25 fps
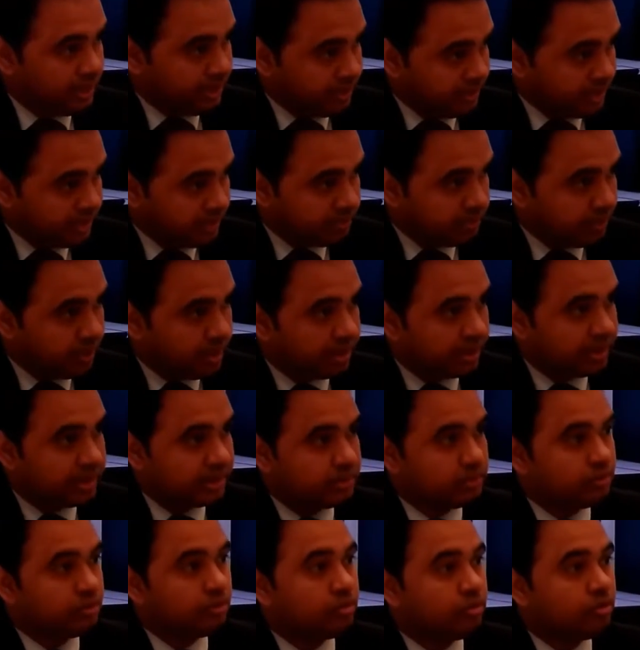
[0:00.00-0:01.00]
Indian
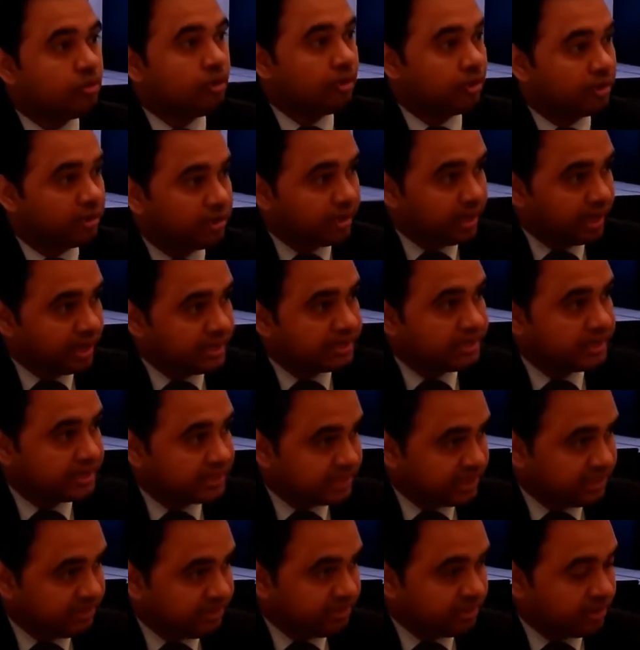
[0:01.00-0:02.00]
market through
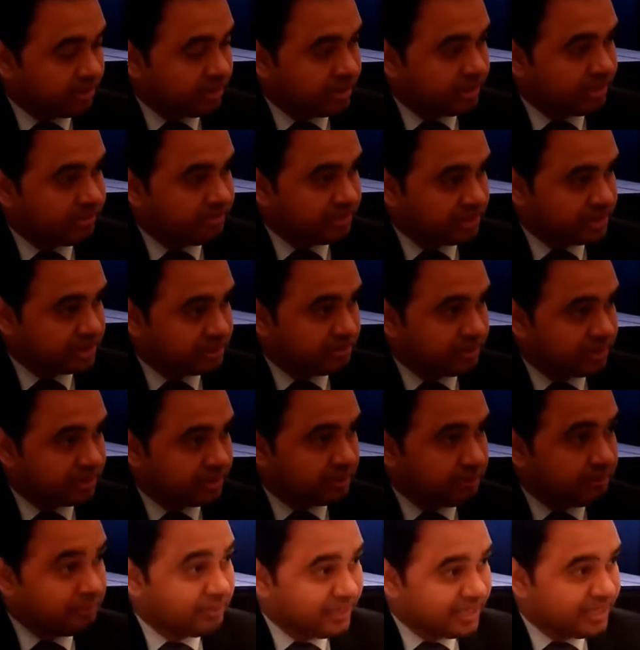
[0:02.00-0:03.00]
organizing several
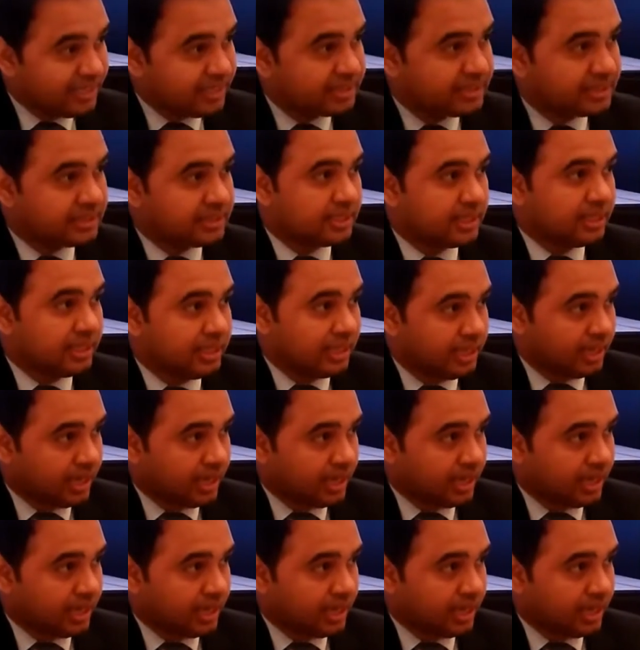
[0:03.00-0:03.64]
investment meets,